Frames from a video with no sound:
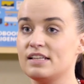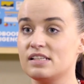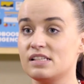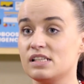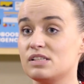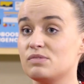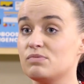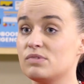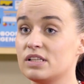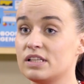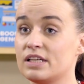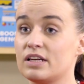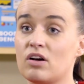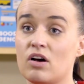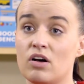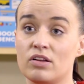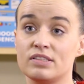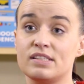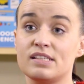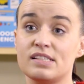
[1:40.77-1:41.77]
This is really
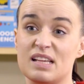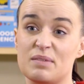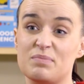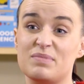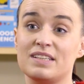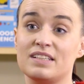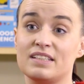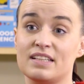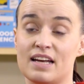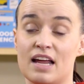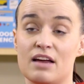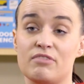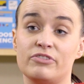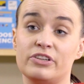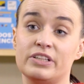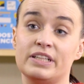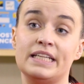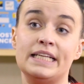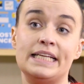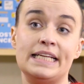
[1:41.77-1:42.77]
something that I
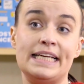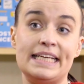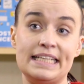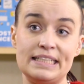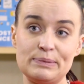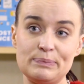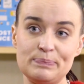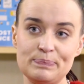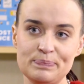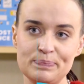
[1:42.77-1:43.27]
really need.